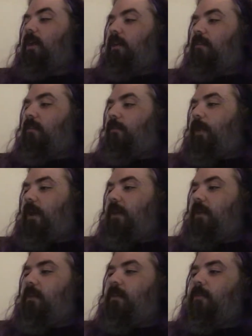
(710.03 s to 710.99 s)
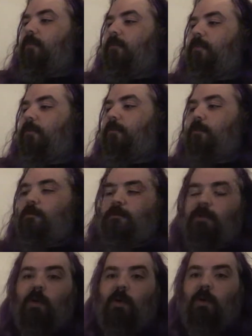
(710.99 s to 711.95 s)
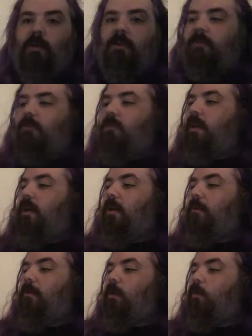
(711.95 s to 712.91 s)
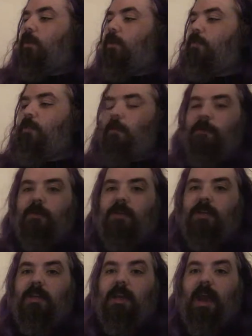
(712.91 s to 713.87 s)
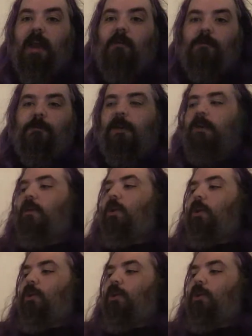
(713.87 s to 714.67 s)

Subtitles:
is divided into different floors, and when you complete an outfit,